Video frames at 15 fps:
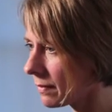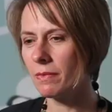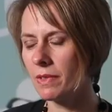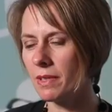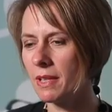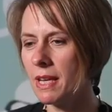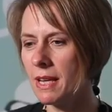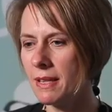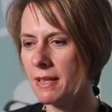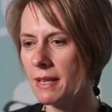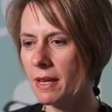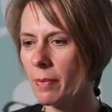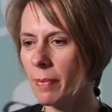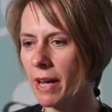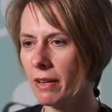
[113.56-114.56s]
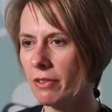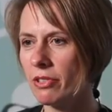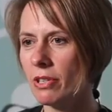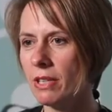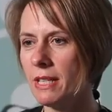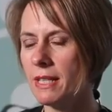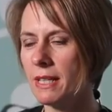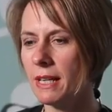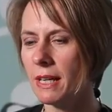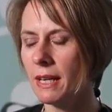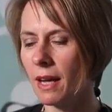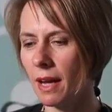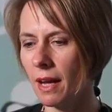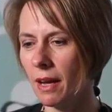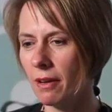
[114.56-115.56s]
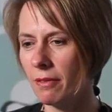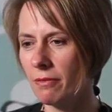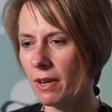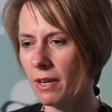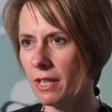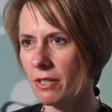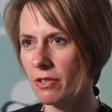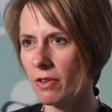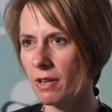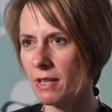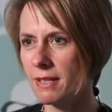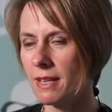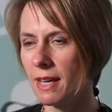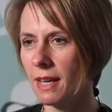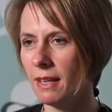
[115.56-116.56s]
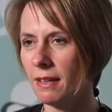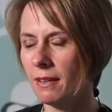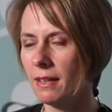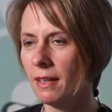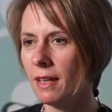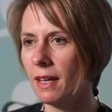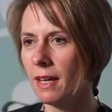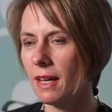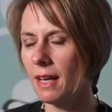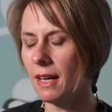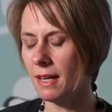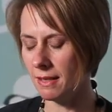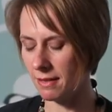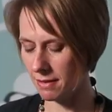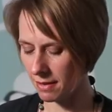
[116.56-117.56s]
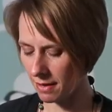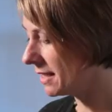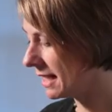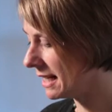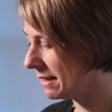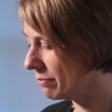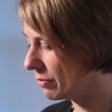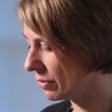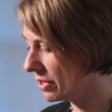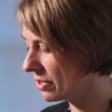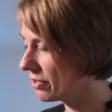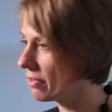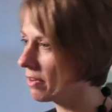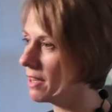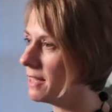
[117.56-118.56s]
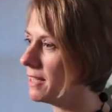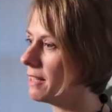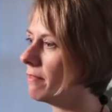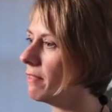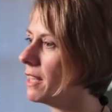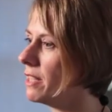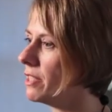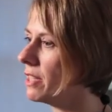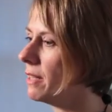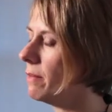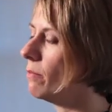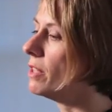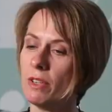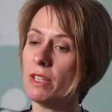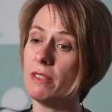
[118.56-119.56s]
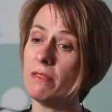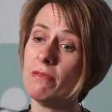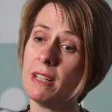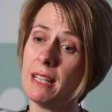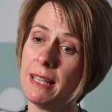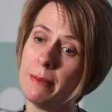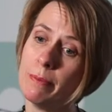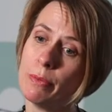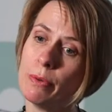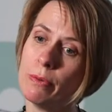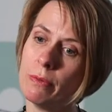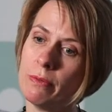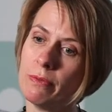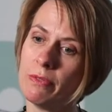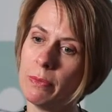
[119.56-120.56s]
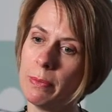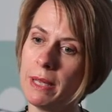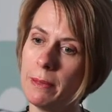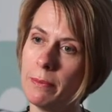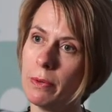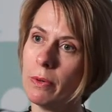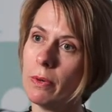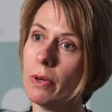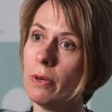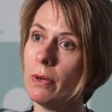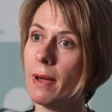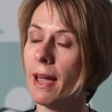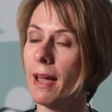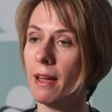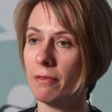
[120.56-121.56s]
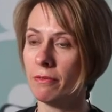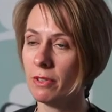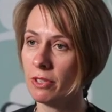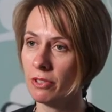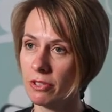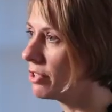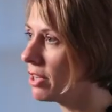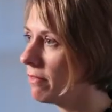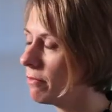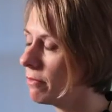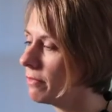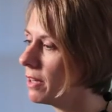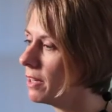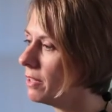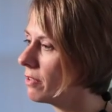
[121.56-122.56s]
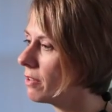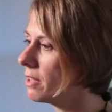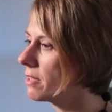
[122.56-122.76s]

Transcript: The key thing about treating very dry skin is daily moisturising regime, which is really important for people who have just general very dry